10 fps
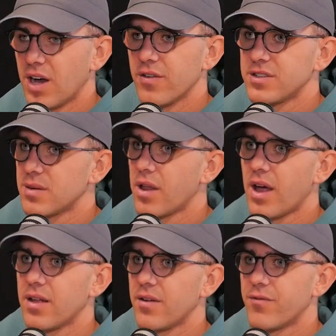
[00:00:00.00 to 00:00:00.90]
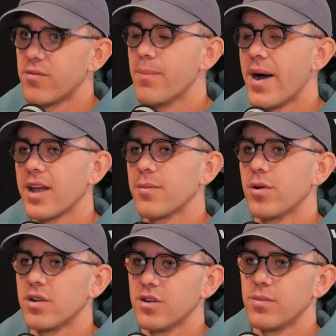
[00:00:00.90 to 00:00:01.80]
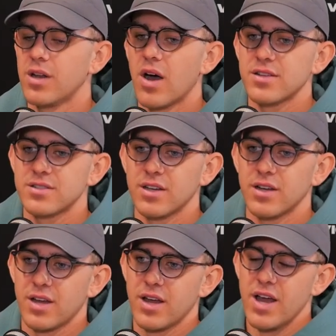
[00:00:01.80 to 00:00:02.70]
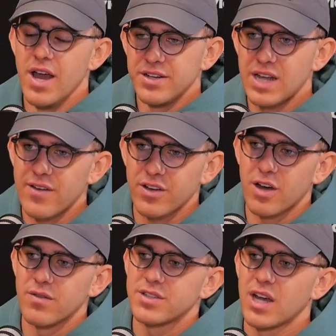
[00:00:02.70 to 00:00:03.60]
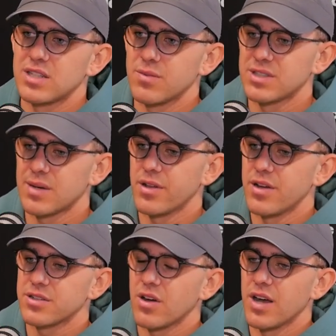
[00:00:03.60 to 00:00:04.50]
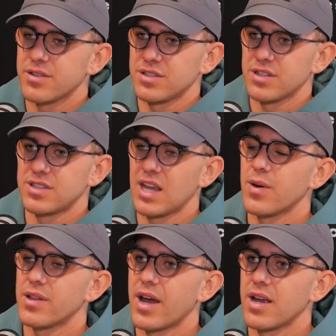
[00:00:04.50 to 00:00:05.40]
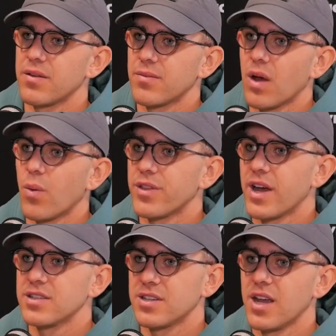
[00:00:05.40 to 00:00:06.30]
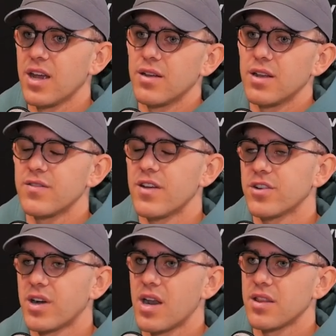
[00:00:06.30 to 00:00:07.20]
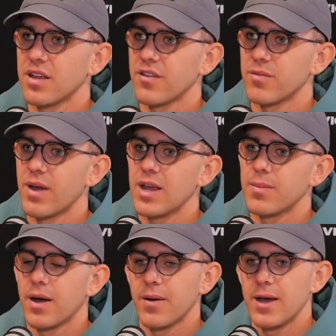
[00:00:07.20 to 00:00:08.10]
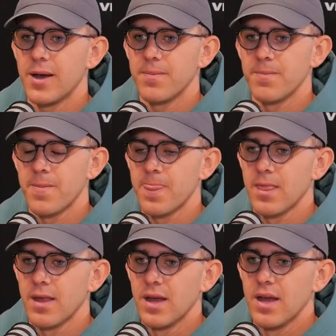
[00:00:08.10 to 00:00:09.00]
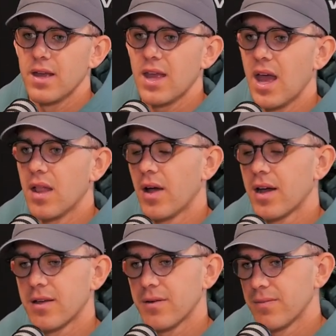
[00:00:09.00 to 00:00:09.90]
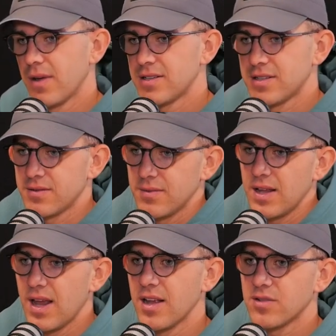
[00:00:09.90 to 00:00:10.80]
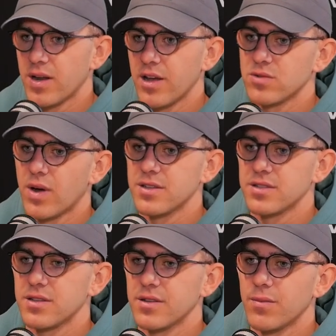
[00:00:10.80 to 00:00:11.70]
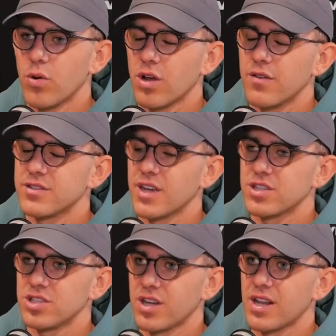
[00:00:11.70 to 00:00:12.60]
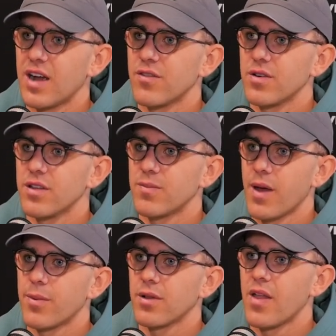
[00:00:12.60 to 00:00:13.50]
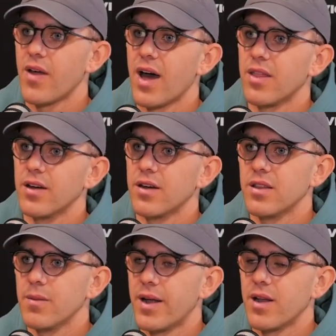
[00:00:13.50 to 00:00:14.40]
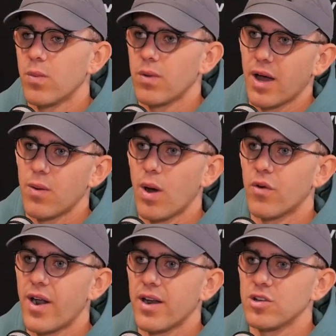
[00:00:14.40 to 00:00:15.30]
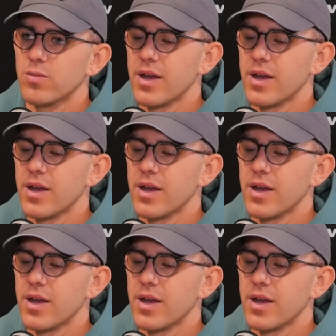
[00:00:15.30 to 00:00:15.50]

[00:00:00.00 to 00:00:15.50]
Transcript: Dravid, something like that, from a batting point of view, it'd be nice to have a conversation with some of those guys and just see where they, like what they see and if they've got anything for me, but... It's one of those ones that the more conversations you can have with people like that, the better and well rounded you'll